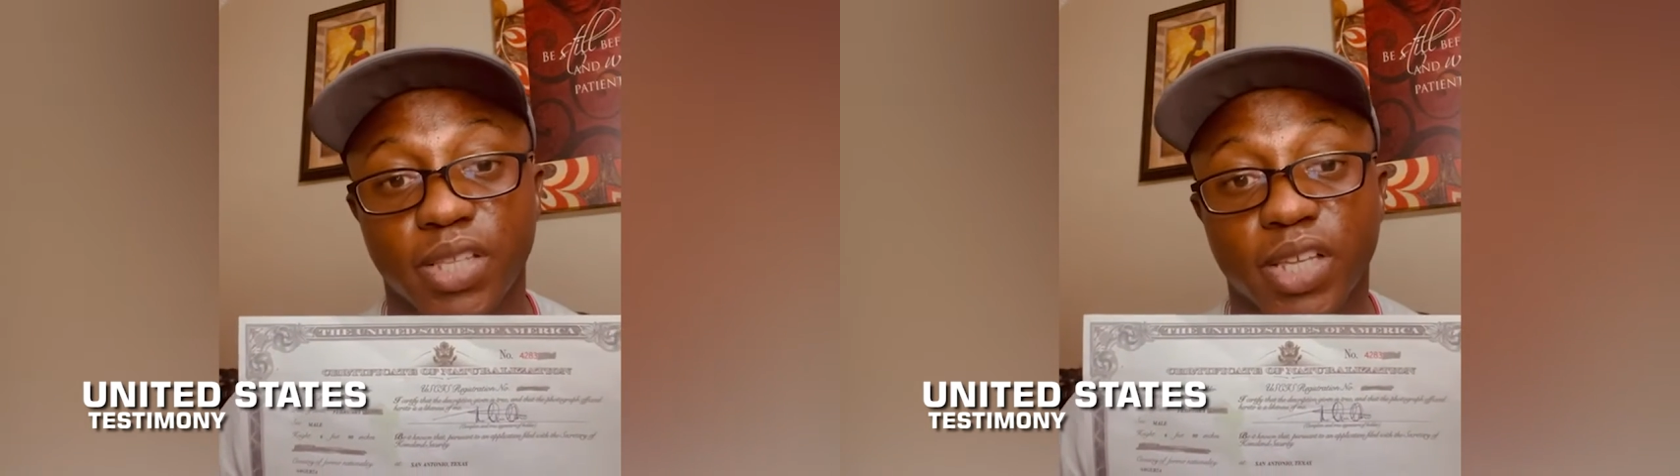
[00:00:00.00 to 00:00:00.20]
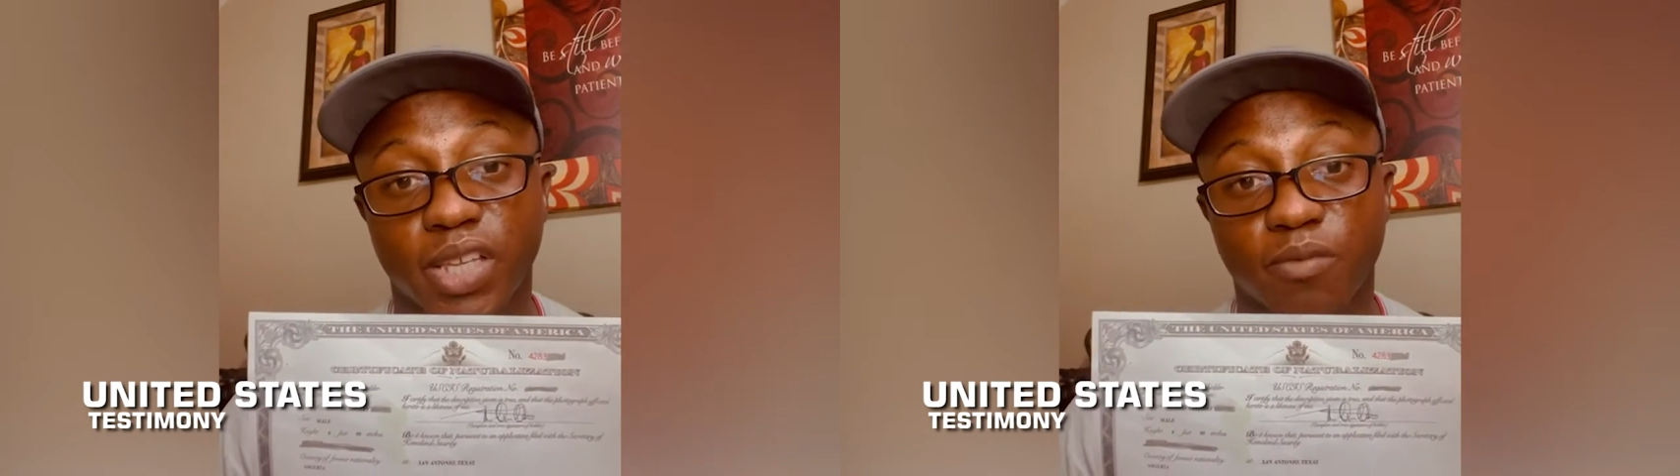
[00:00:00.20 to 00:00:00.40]

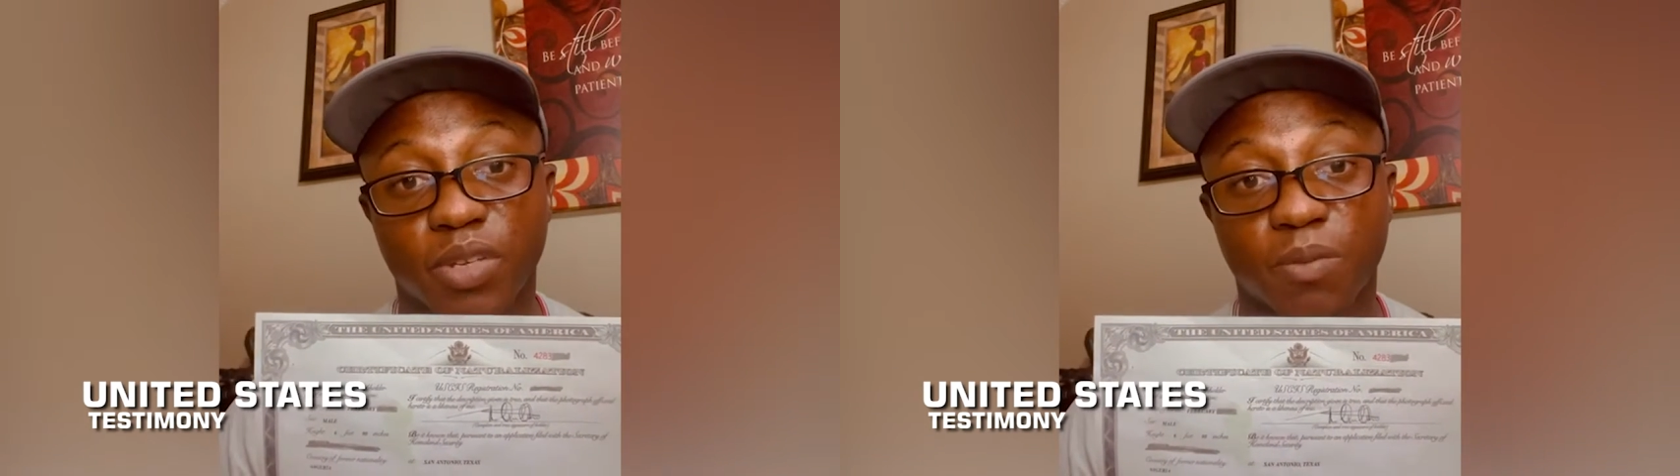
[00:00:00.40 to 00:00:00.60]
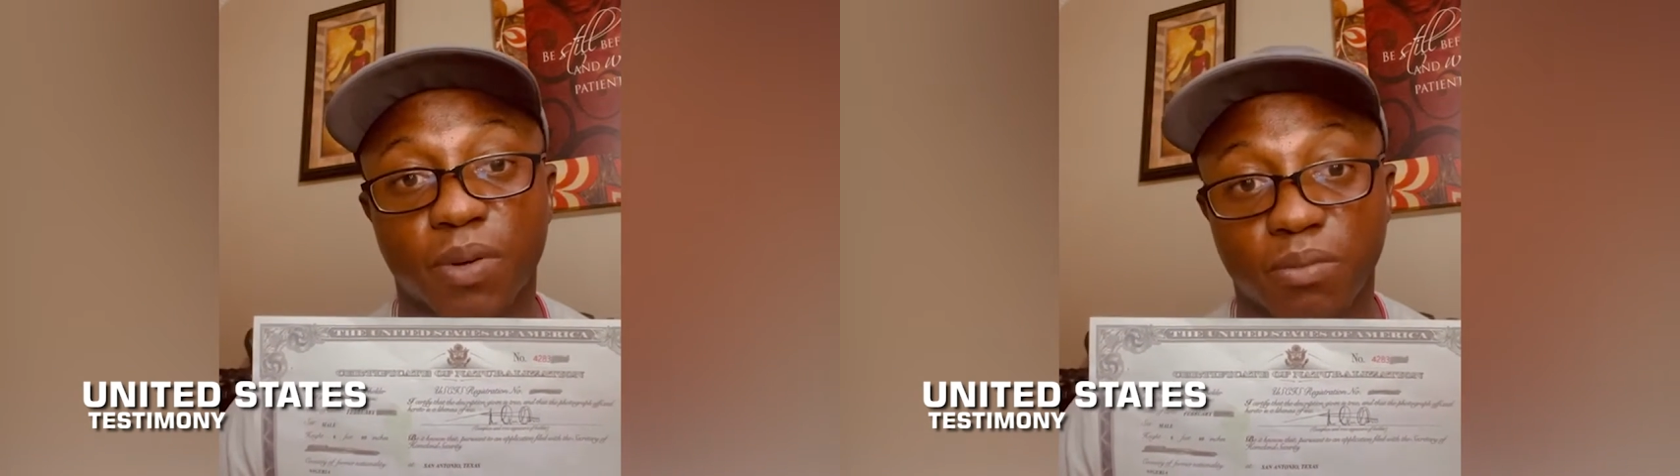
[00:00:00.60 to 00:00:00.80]
they gave
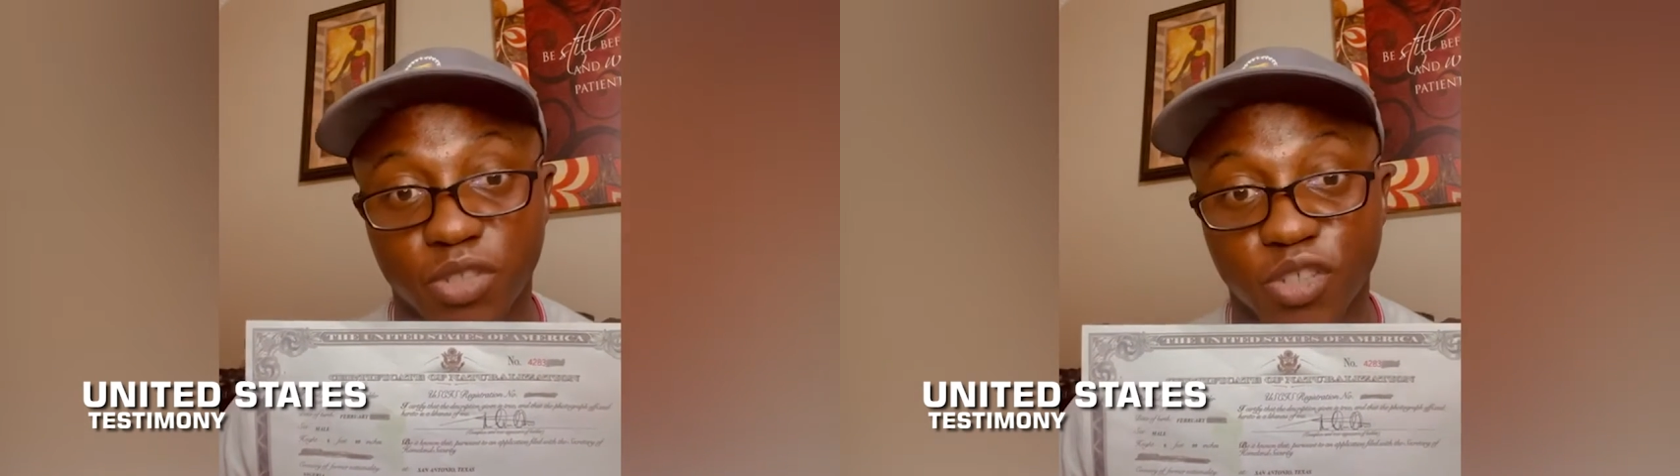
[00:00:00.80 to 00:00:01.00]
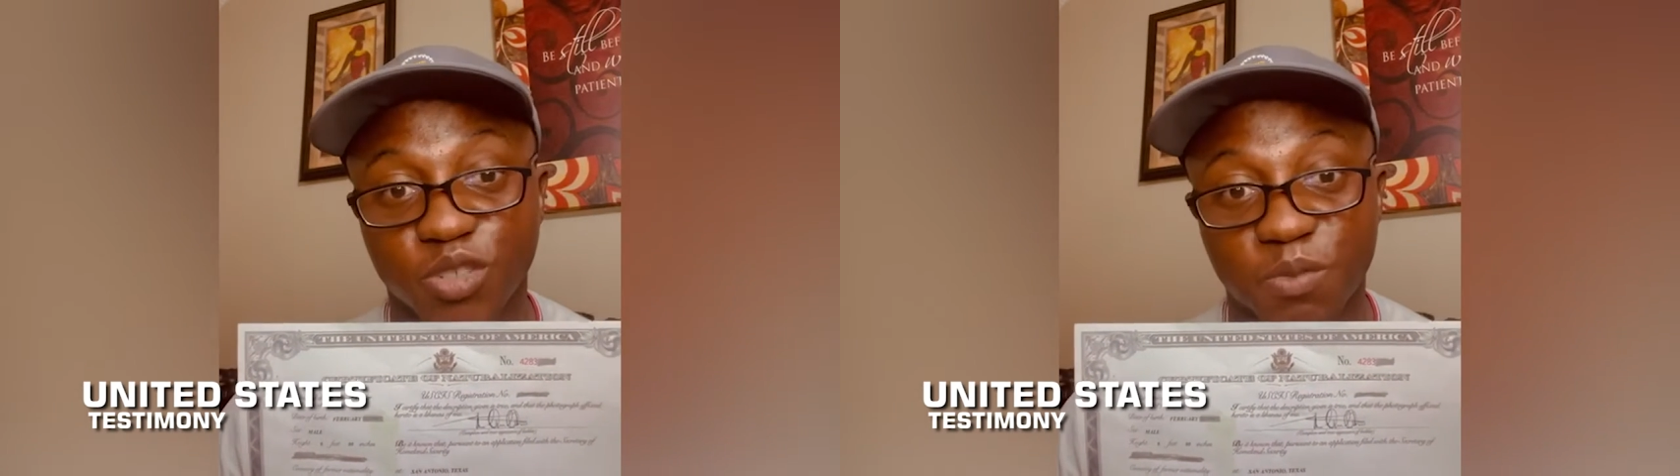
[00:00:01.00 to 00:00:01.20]
me the
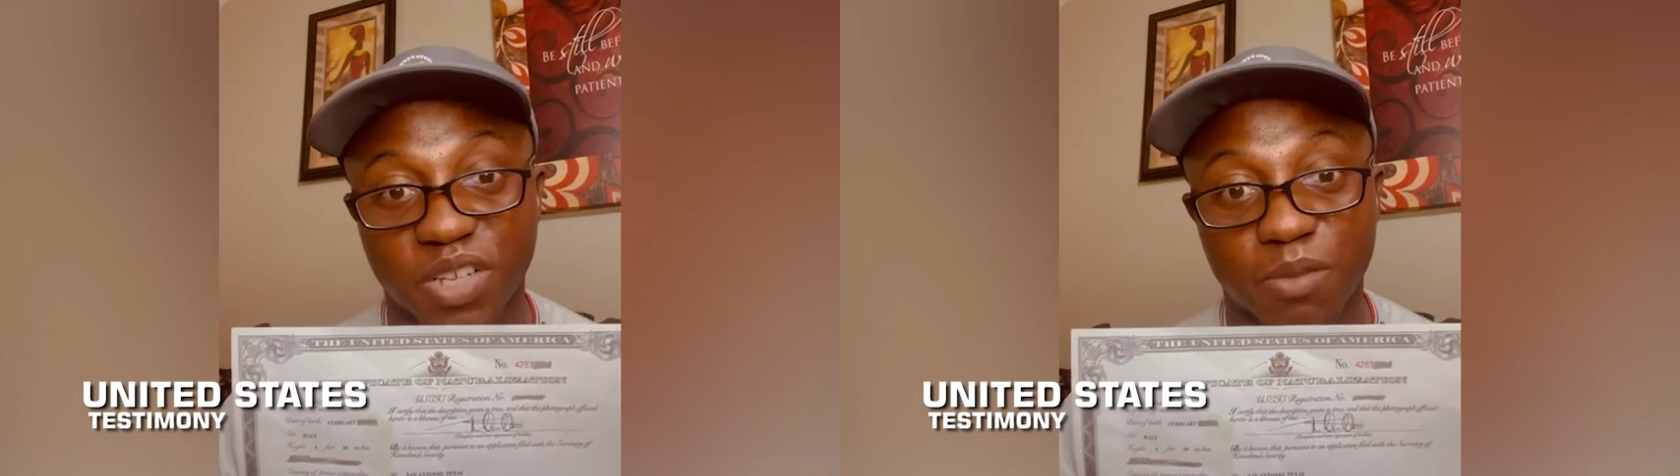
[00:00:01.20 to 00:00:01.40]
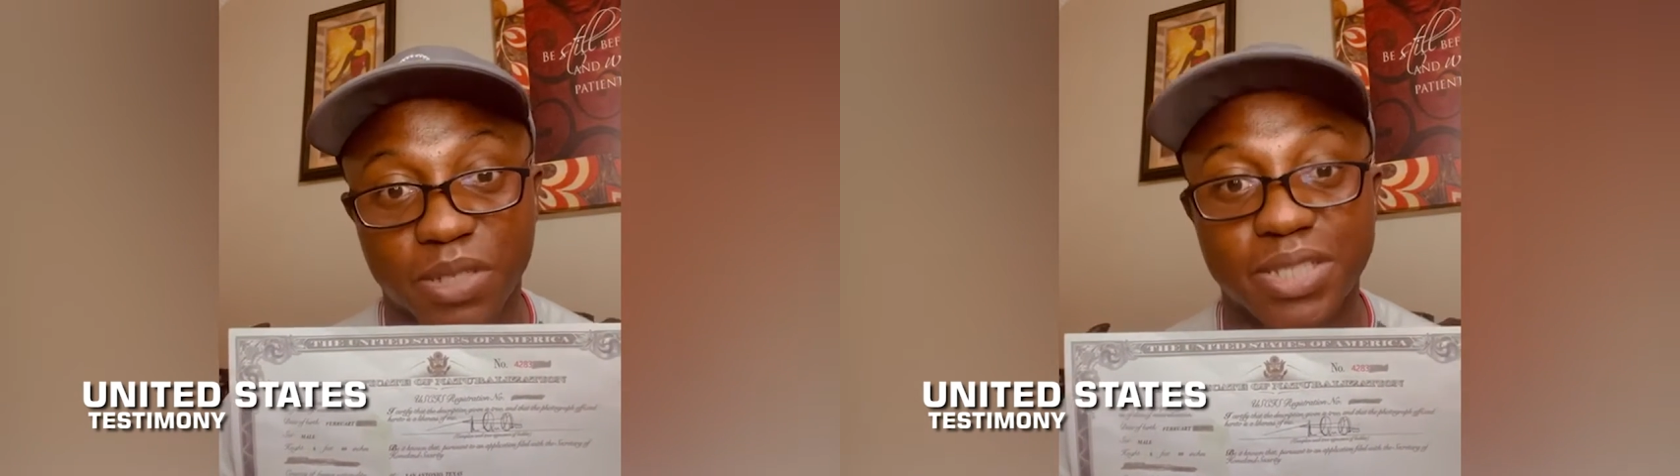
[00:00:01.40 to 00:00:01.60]
permission to
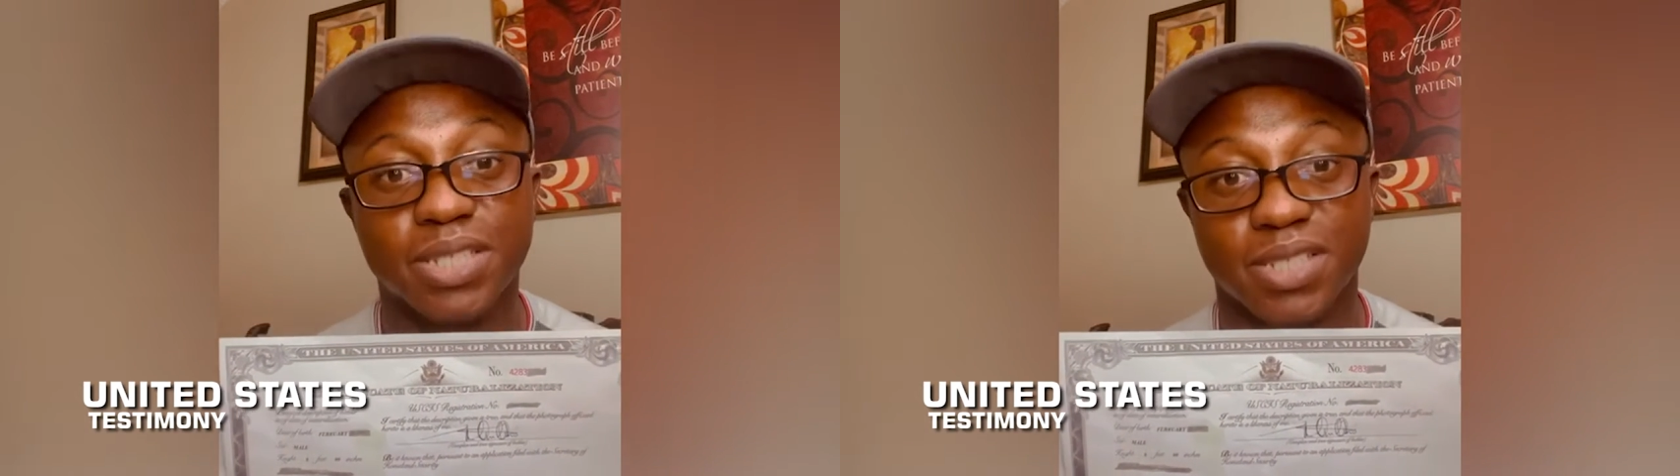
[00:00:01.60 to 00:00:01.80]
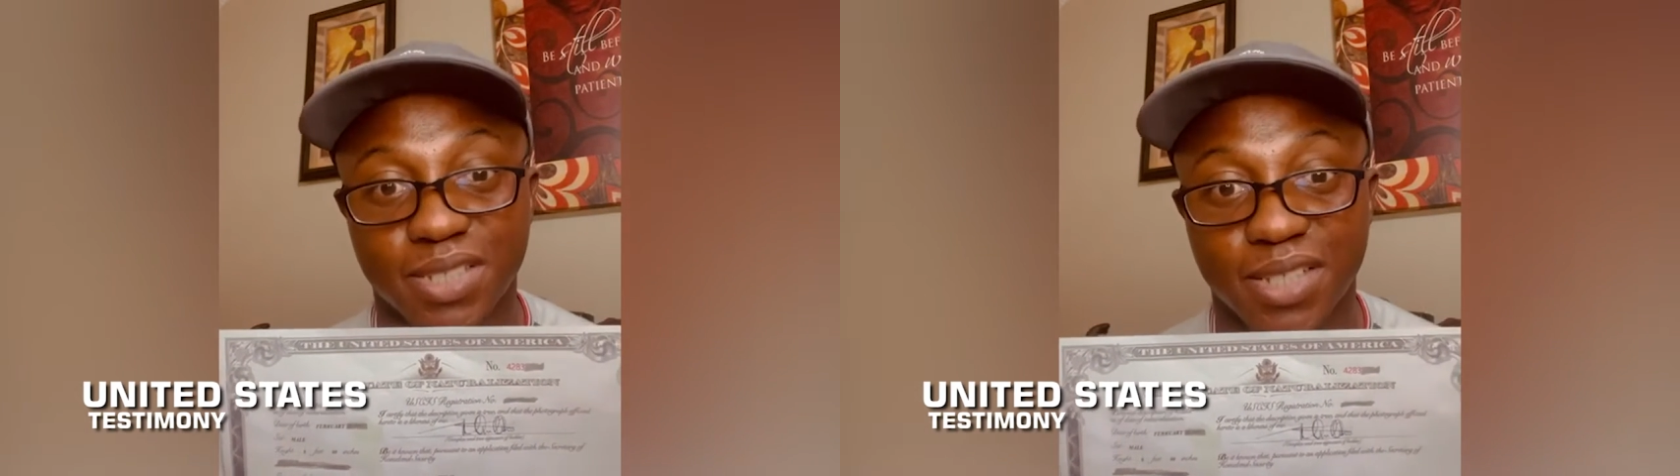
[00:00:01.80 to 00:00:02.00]
become a
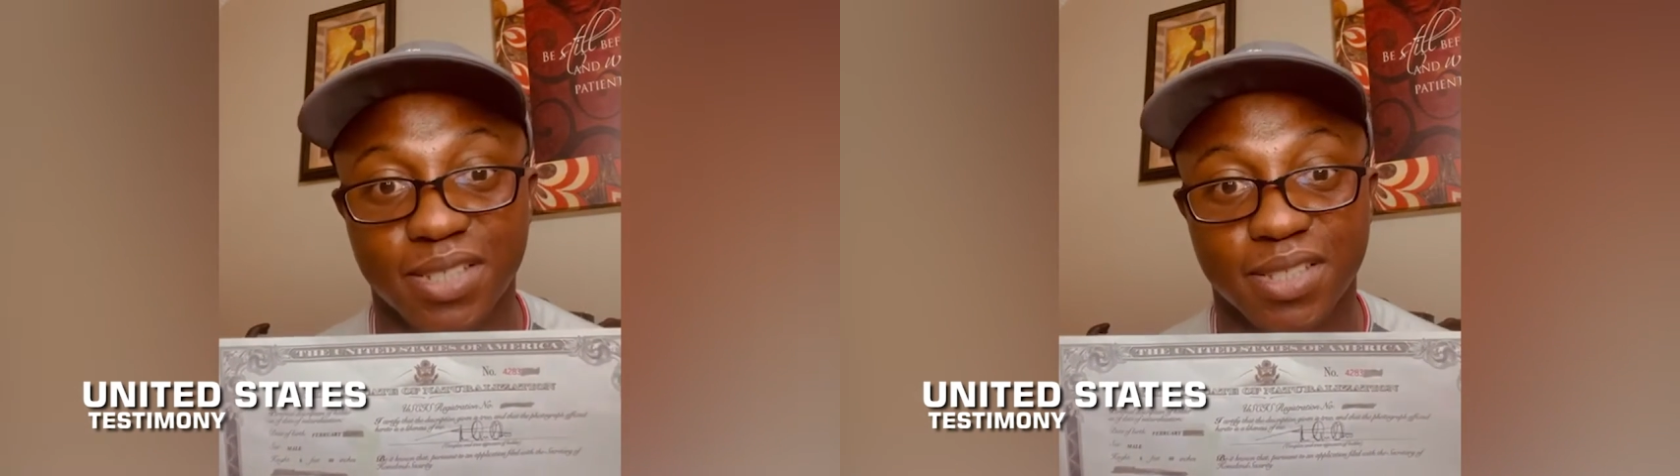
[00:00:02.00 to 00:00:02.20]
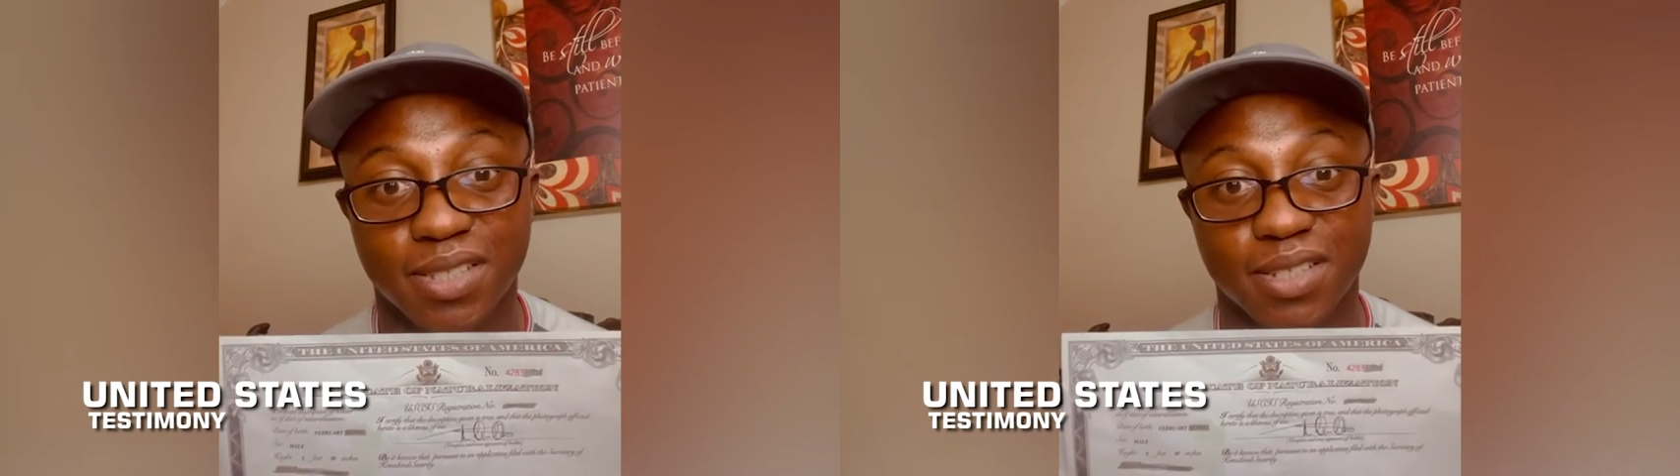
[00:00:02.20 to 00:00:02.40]
citizen.